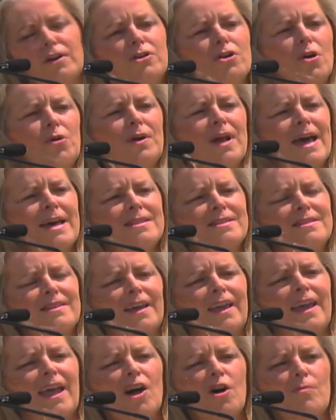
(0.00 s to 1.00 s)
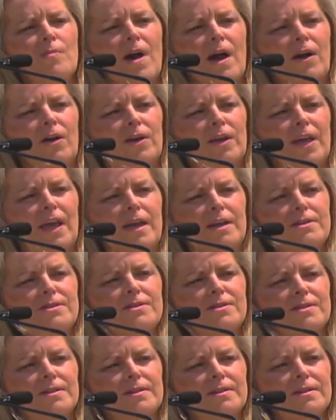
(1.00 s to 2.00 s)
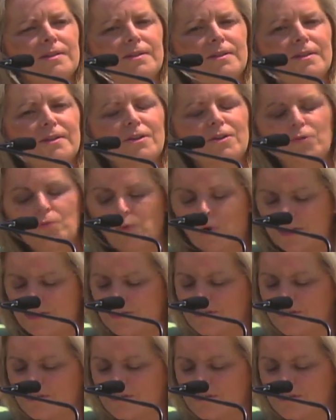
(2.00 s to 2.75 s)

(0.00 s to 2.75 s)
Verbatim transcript: known as the Kellmeyer case, was